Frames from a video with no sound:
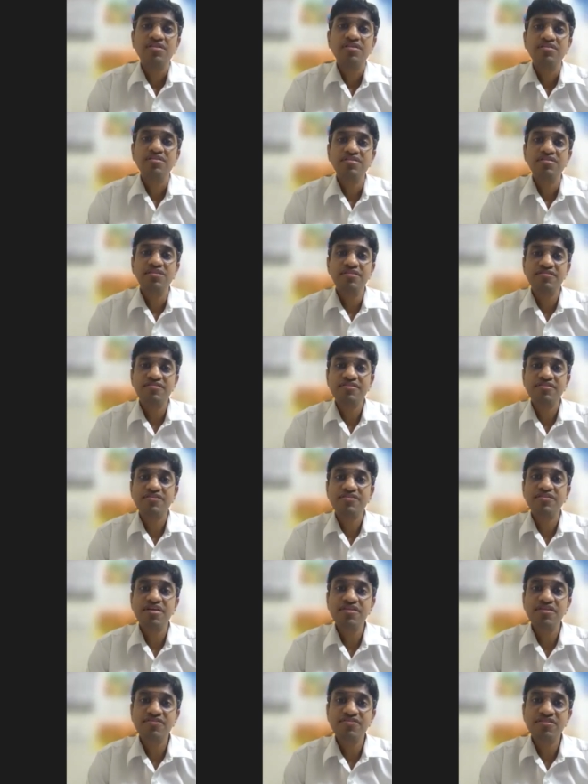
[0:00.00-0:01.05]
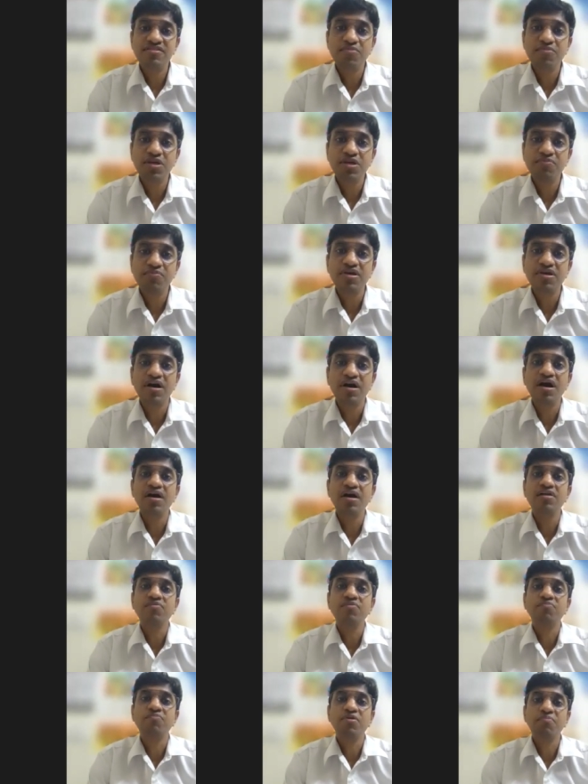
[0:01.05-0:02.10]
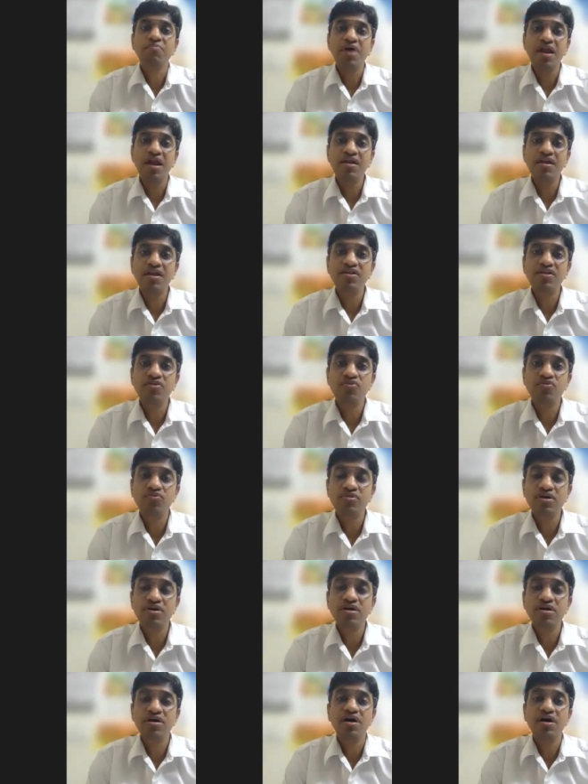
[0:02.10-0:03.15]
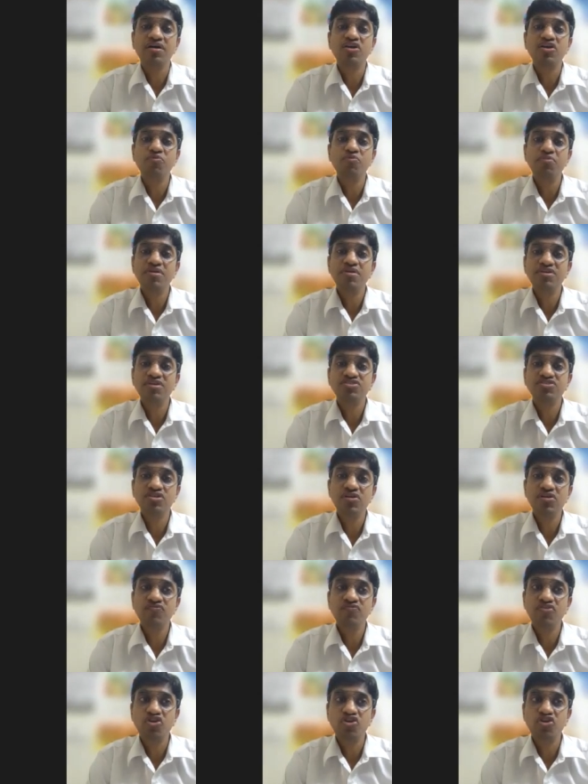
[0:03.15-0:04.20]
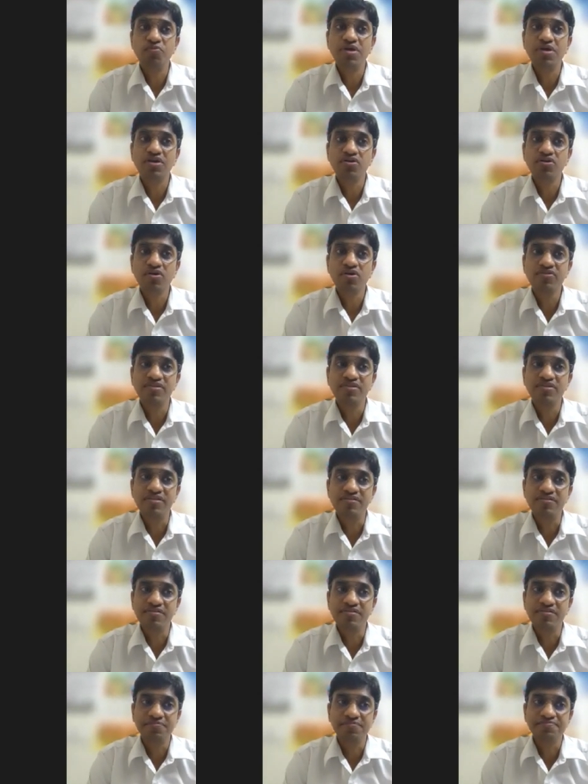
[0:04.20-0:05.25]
This is, these symptoms are primarily due to the accumulation of urinary toxins